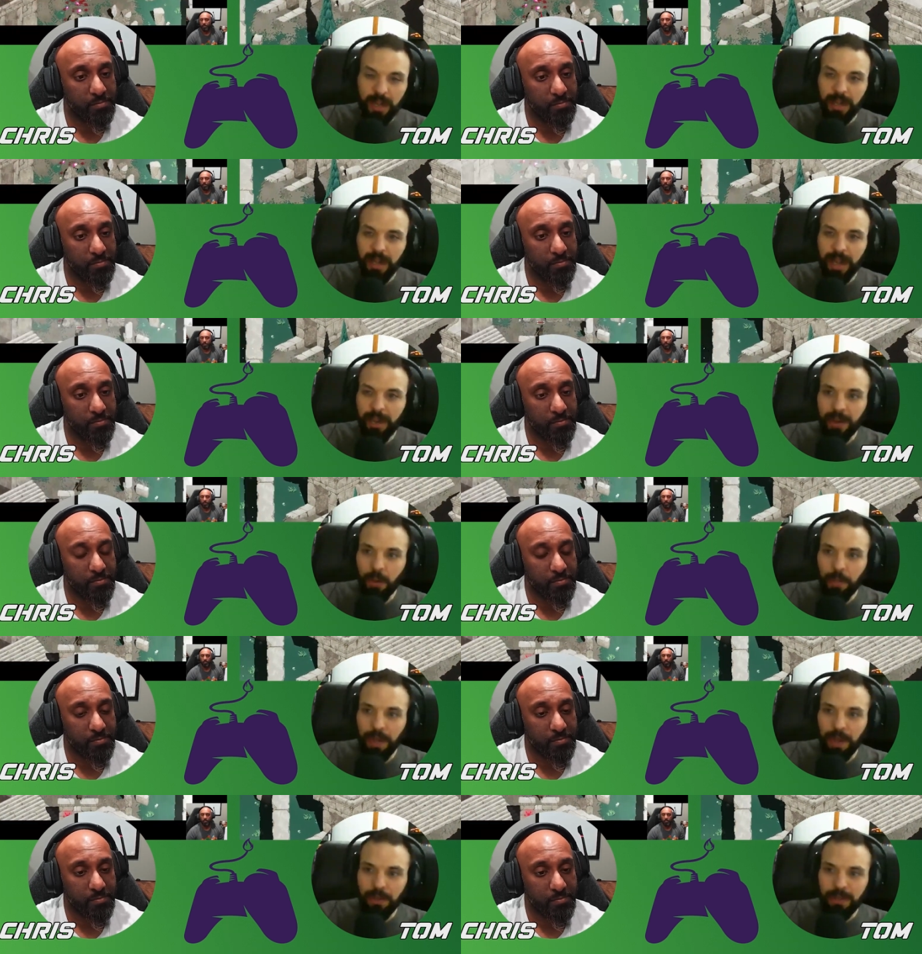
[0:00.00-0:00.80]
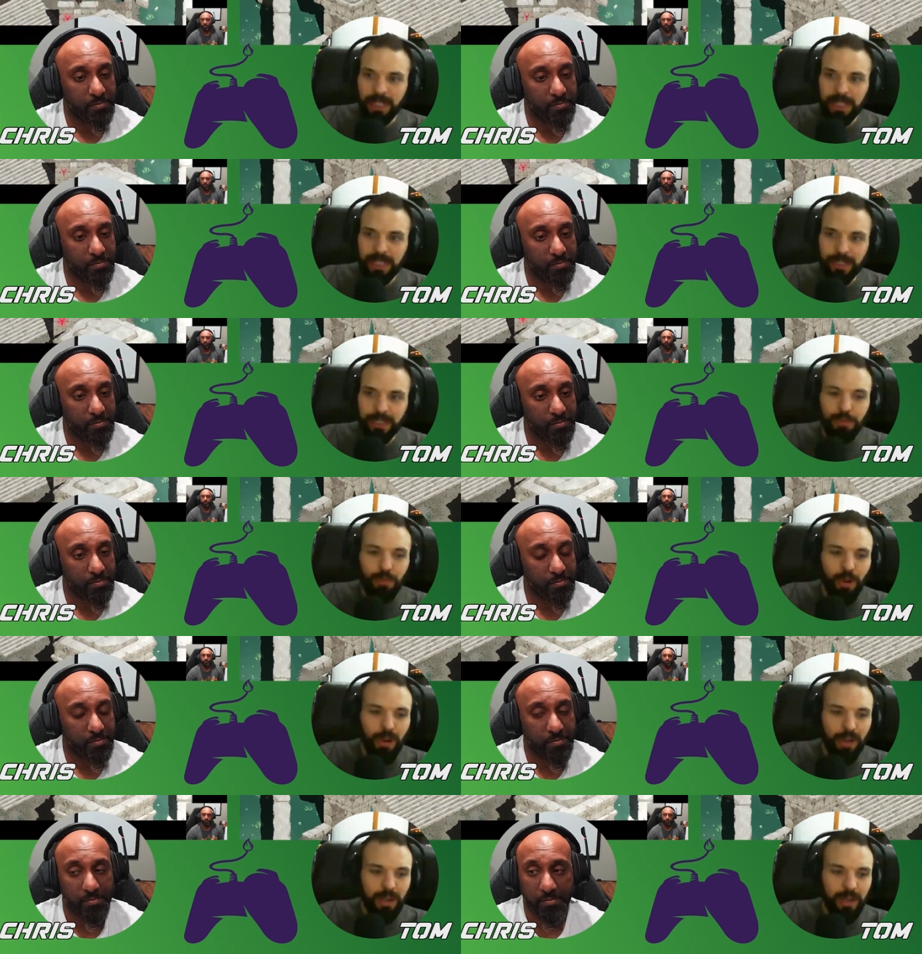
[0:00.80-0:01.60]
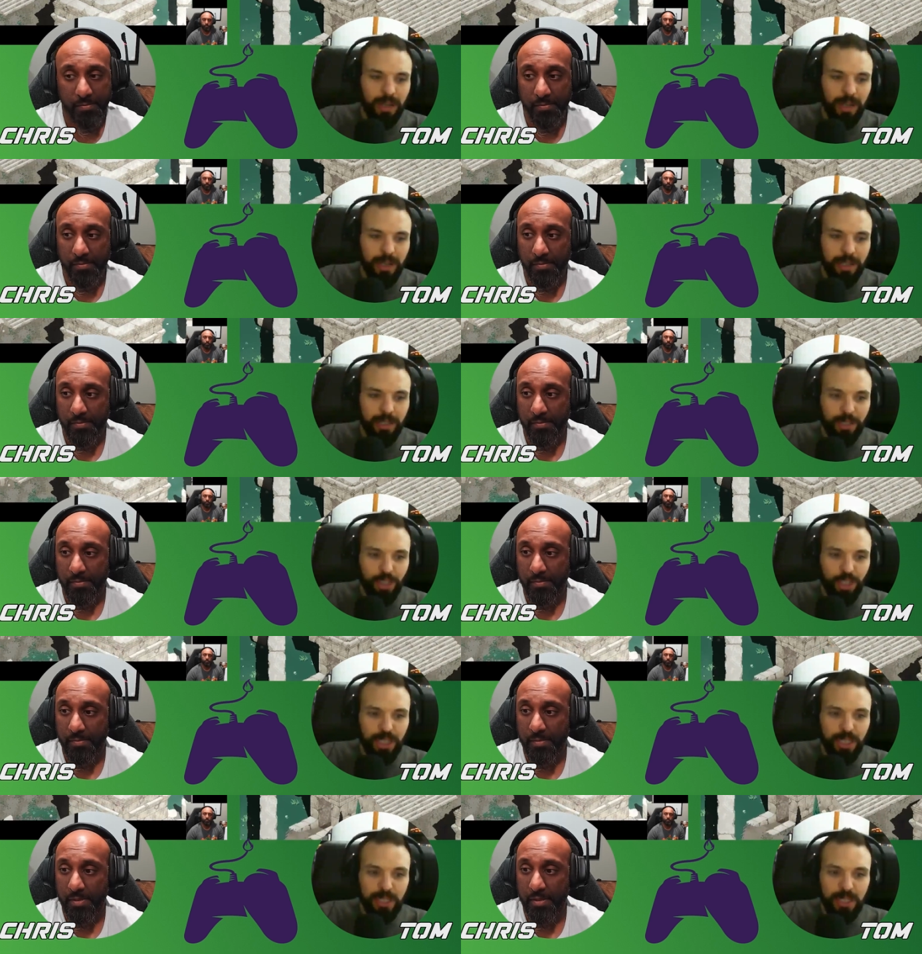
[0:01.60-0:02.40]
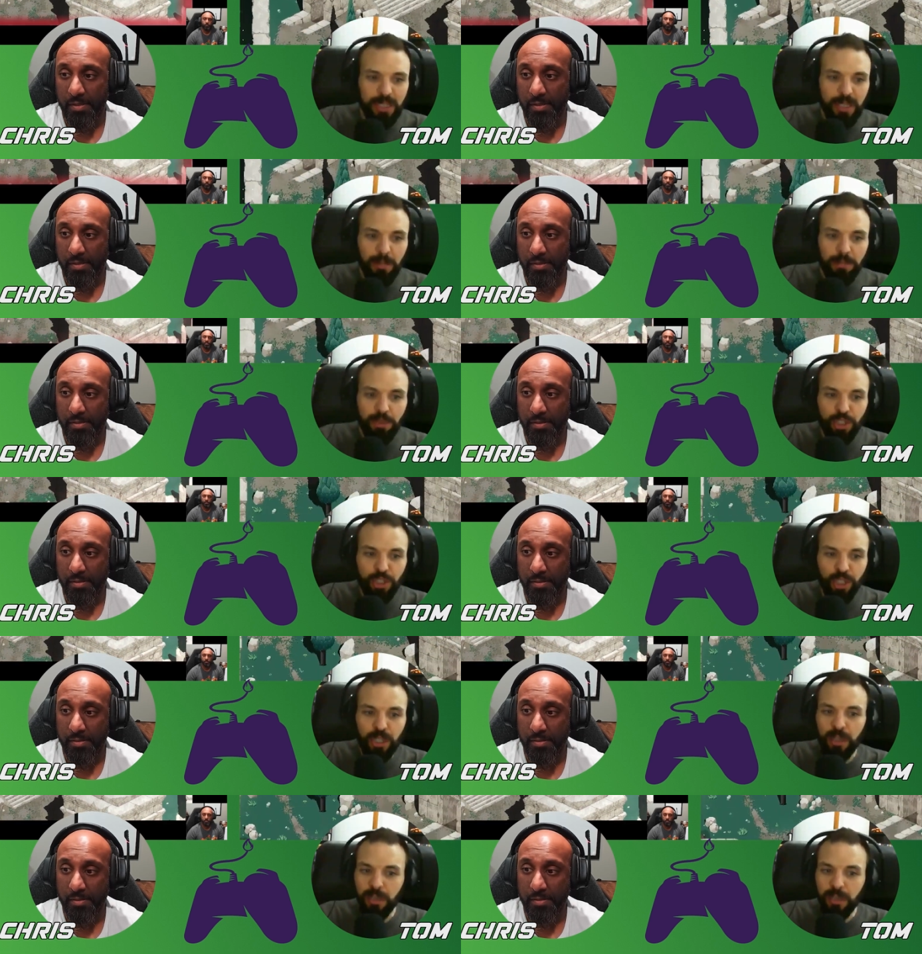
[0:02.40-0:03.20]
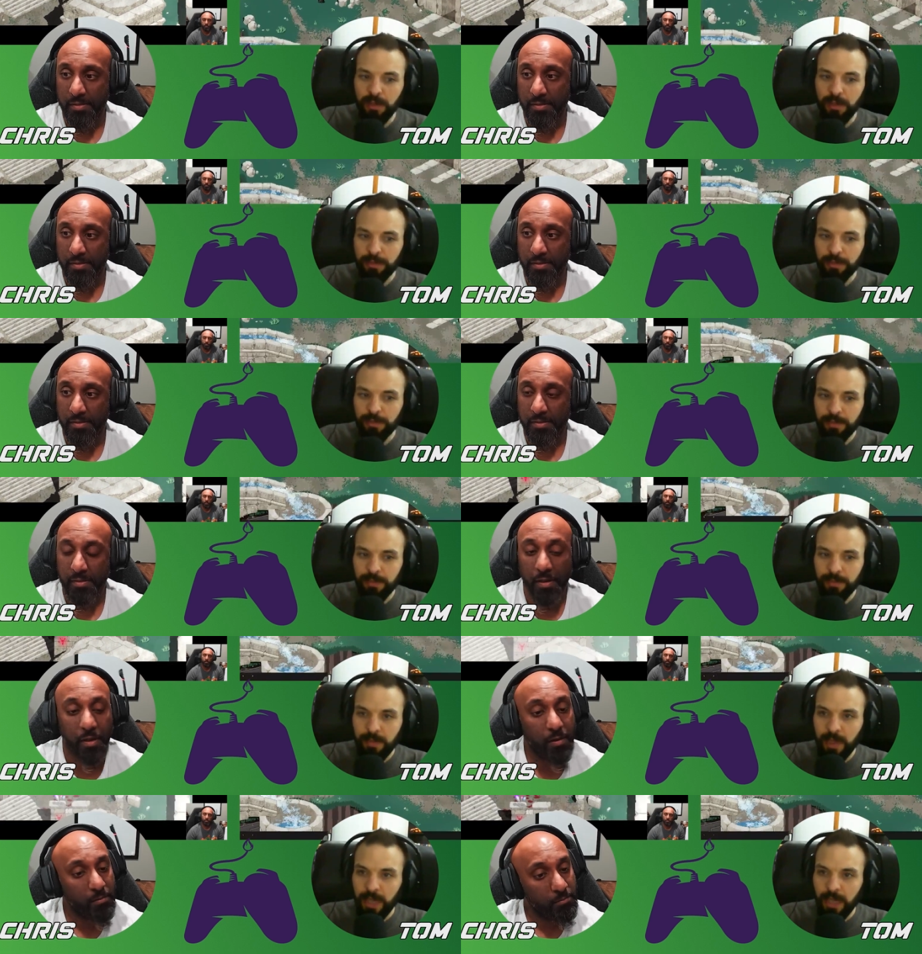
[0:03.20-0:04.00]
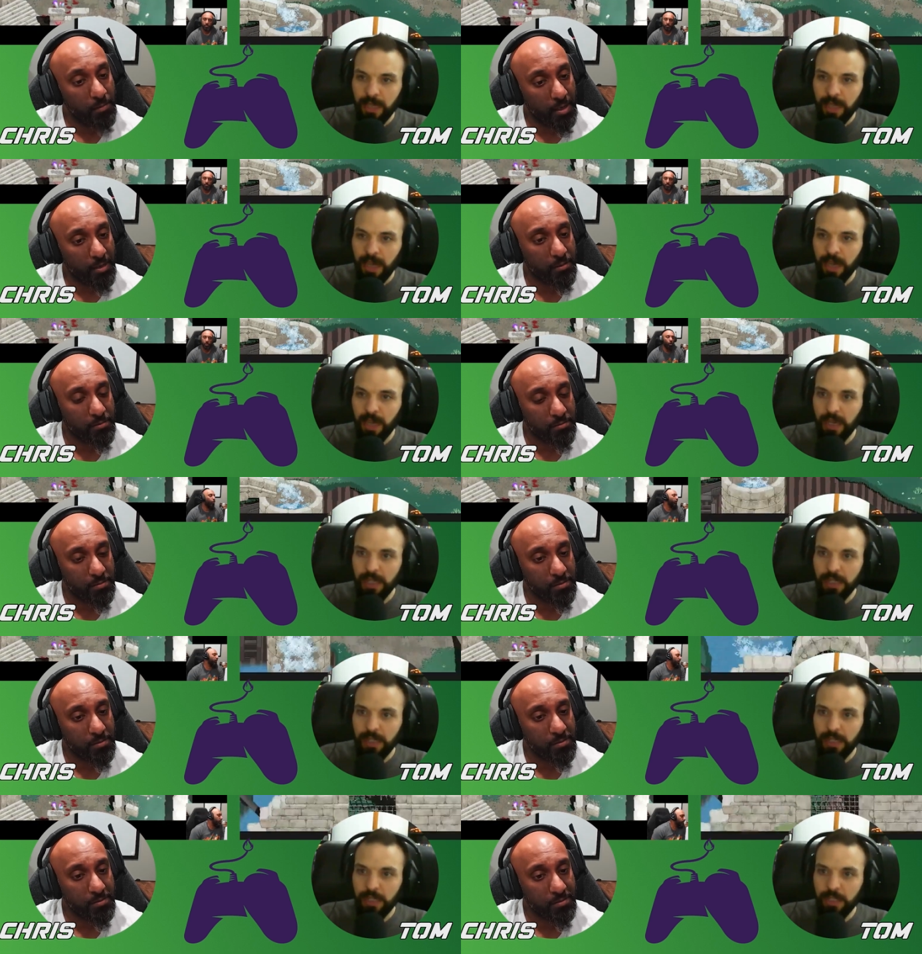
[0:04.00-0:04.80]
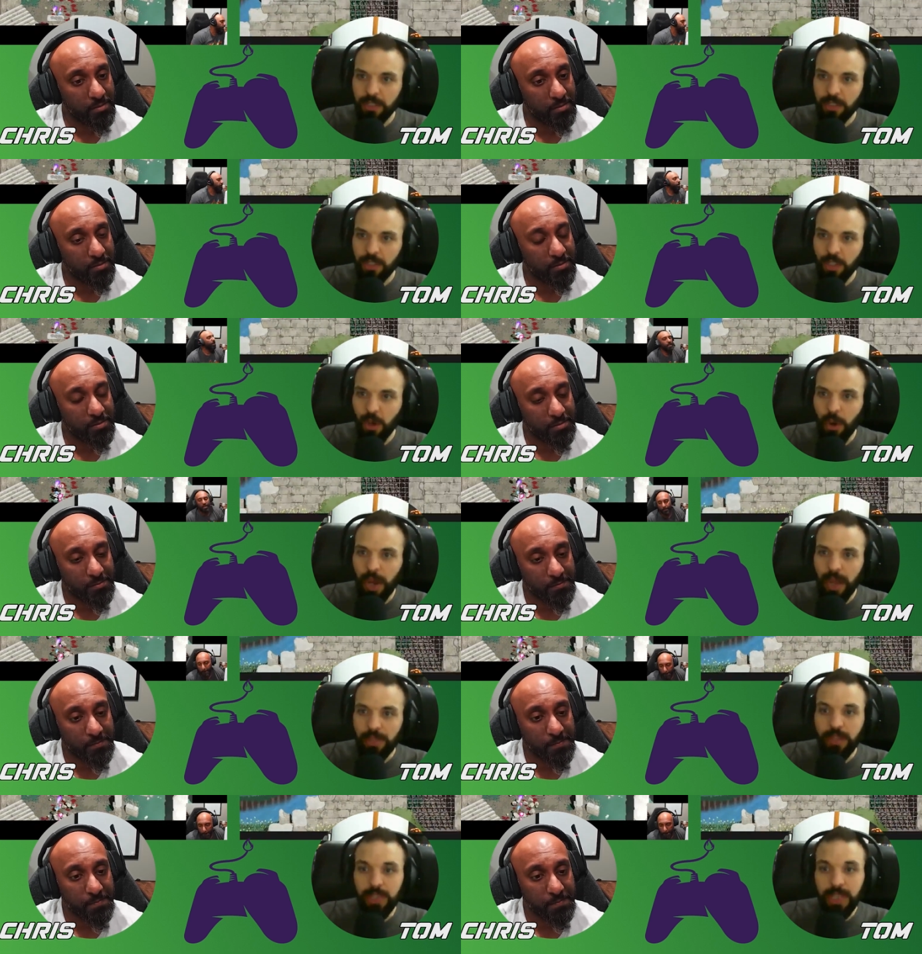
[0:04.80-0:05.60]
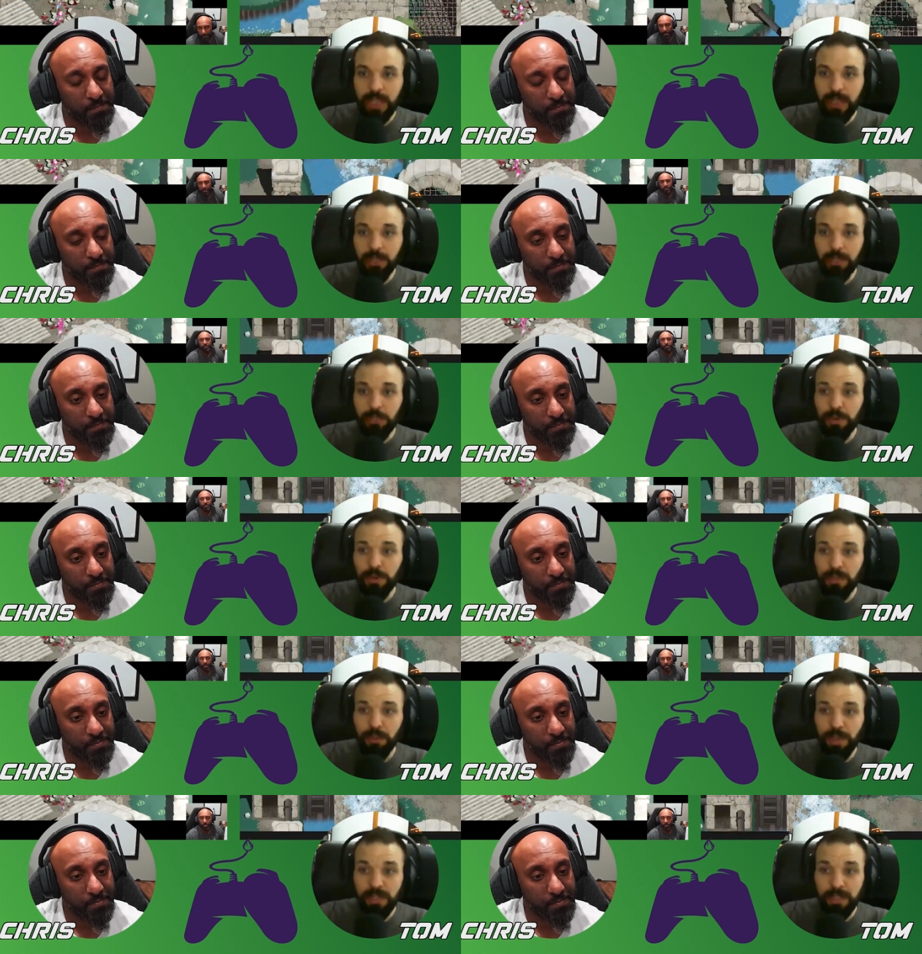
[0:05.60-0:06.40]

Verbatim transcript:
Speaker 1: Uh, I hope I don't say this too wrong. Uh, Jin Sub Jung. Oh. Uh, so I thought that, that was pretty